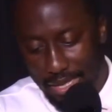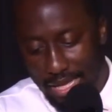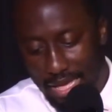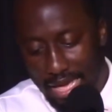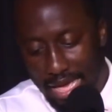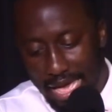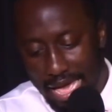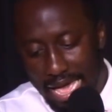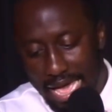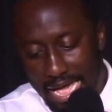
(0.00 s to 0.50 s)

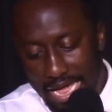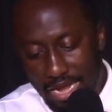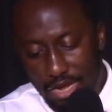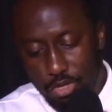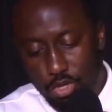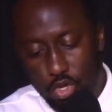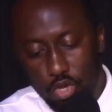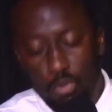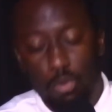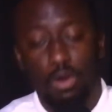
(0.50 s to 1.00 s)
And
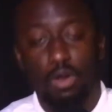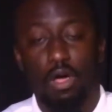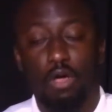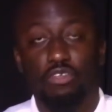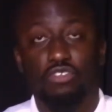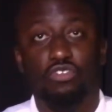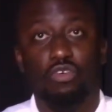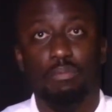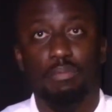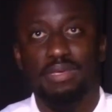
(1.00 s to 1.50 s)
you will
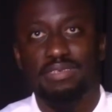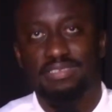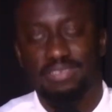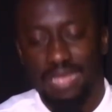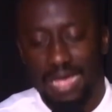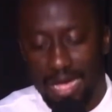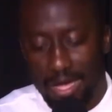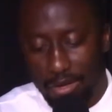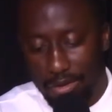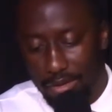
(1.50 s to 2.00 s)
also miss
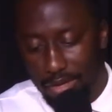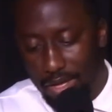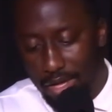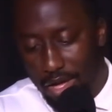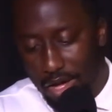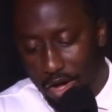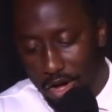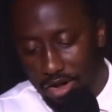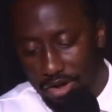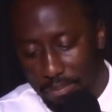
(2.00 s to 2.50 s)
out
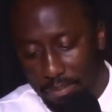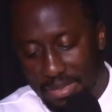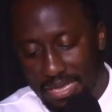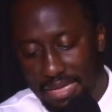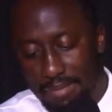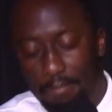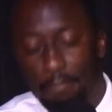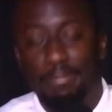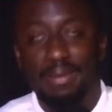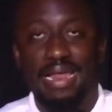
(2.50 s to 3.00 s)
on
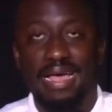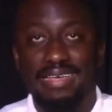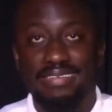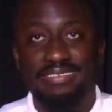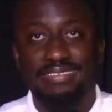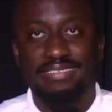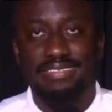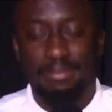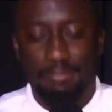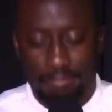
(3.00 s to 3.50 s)
being
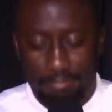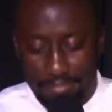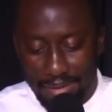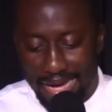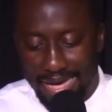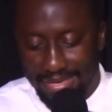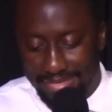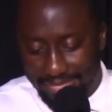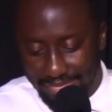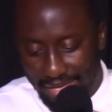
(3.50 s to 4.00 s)
blessed
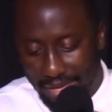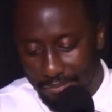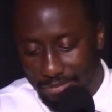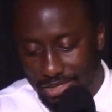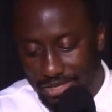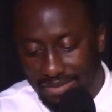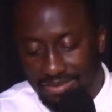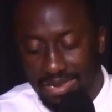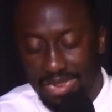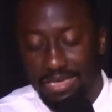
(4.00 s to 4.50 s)
by them.
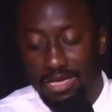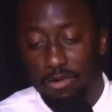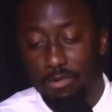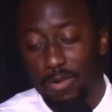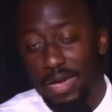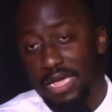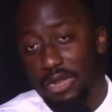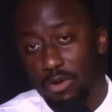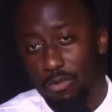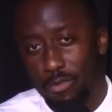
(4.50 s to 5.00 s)
Just like a
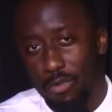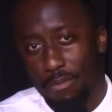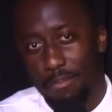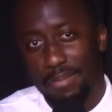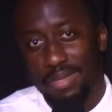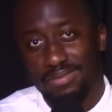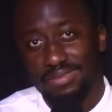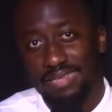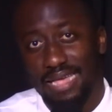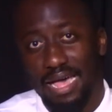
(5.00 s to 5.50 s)
waiter will
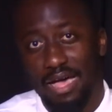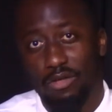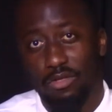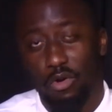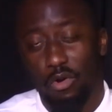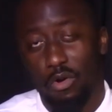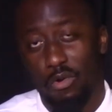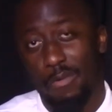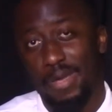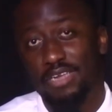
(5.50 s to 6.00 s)
miss out,
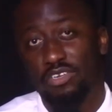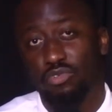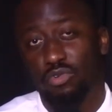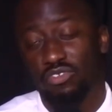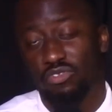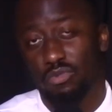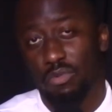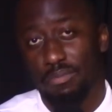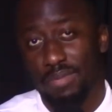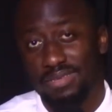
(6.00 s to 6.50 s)
or a
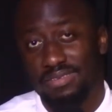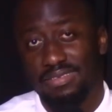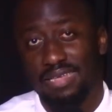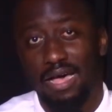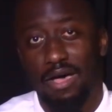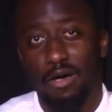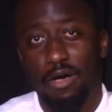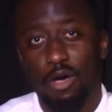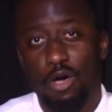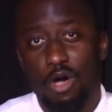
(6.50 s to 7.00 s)
waitress will miss
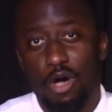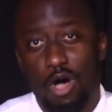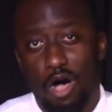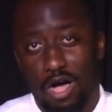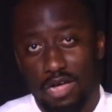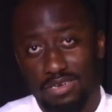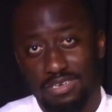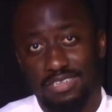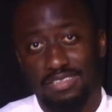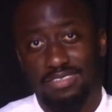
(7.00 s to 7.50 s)
out
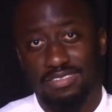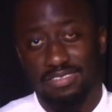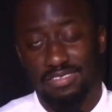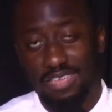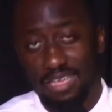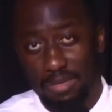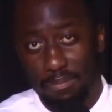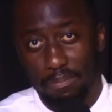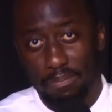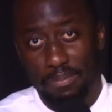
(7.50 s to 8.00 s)
on the
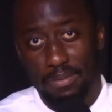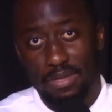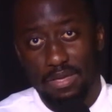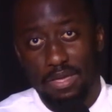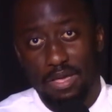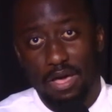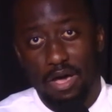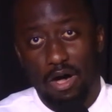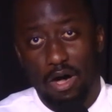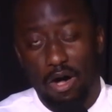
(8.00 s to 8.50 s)
tip,
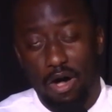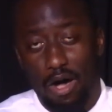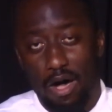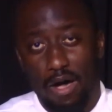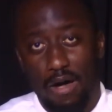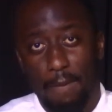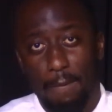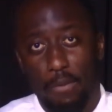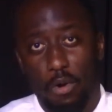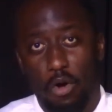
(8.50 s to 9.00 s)

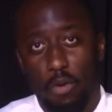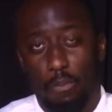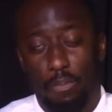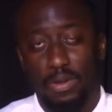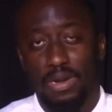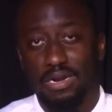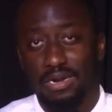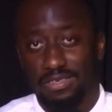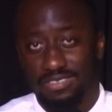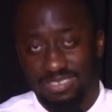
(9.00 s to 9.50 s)
or
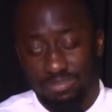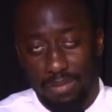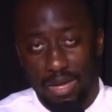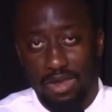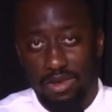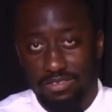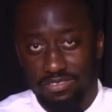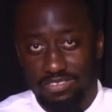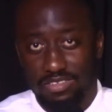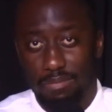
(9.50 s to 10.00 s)
putting a
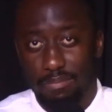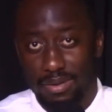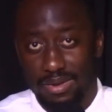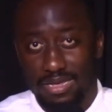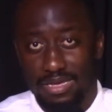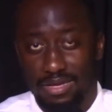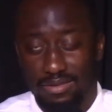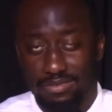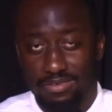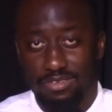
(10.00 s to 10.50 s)
smile on
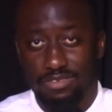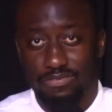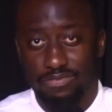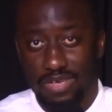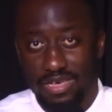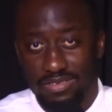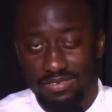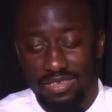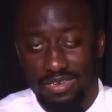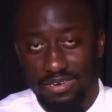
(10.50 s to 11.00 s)
somebody else's
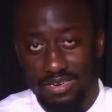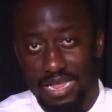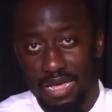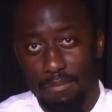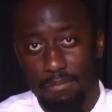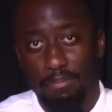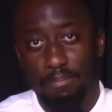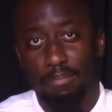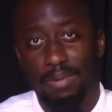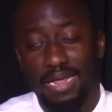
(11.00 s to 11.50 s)
face and
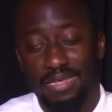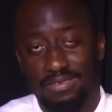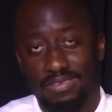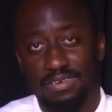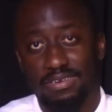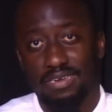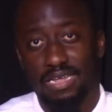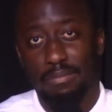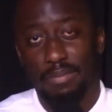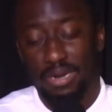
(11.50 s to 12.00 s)
them
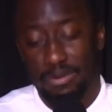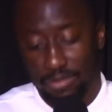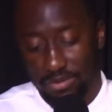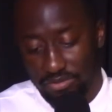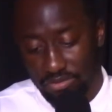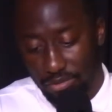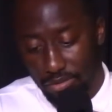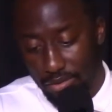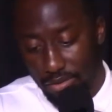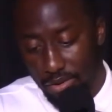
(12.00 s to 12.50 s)
blessing them in
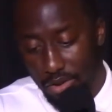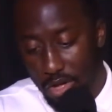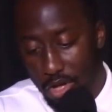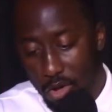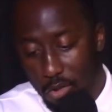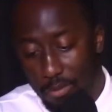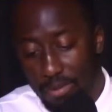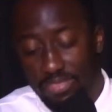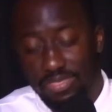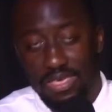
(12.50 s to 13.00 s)
return
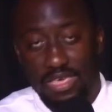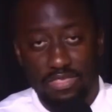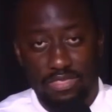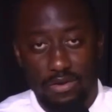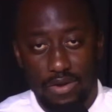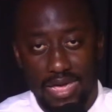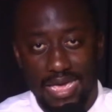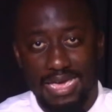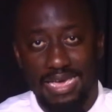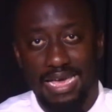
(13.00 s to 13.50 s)
with
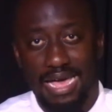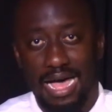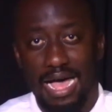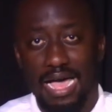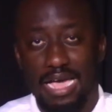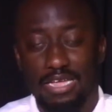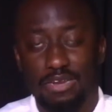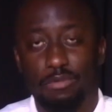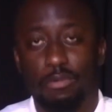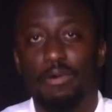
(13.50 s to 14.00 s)
either a
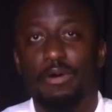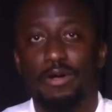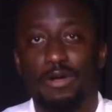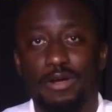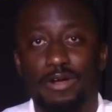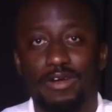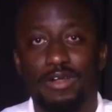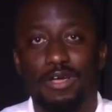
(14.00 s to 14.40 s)
kind word